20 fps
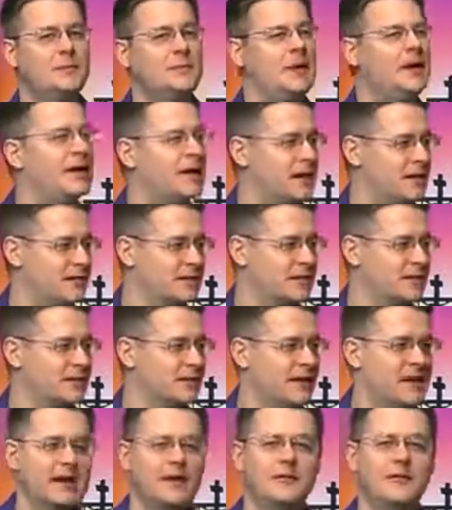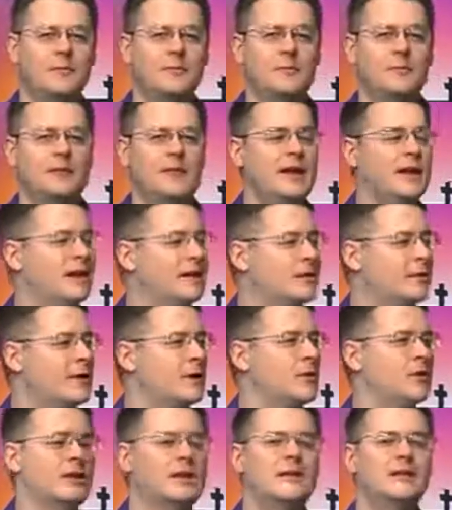the beating. Right. They didn't even. They
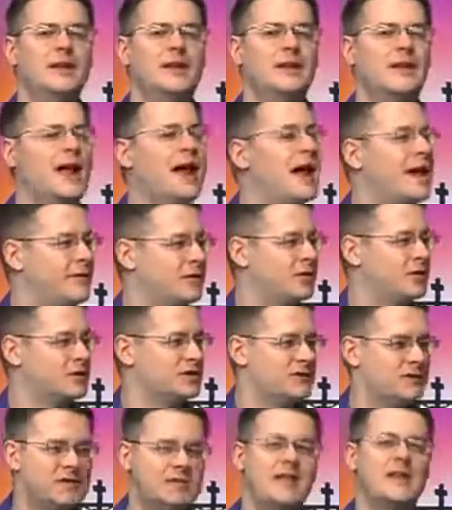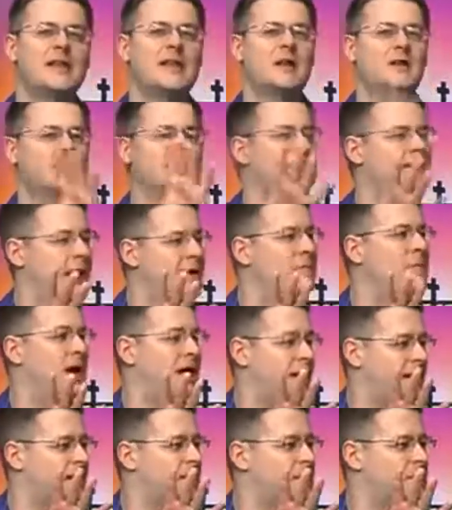didn't. They weren't even alive at the crucifixion. They nailed their dead
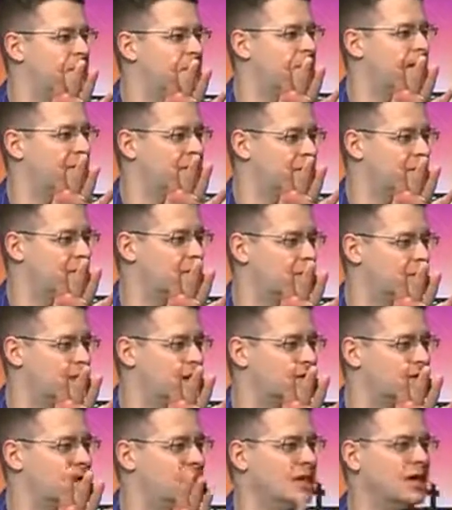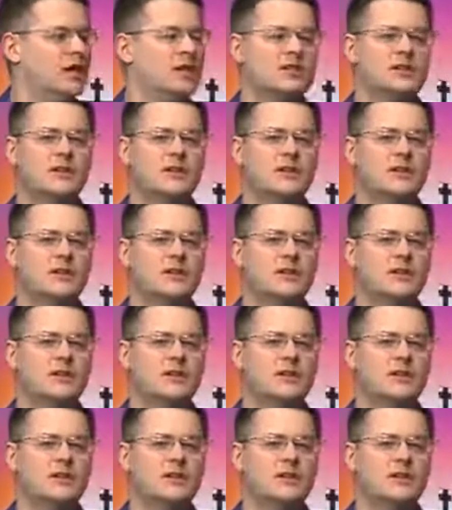body up to up to the cross. Yeah.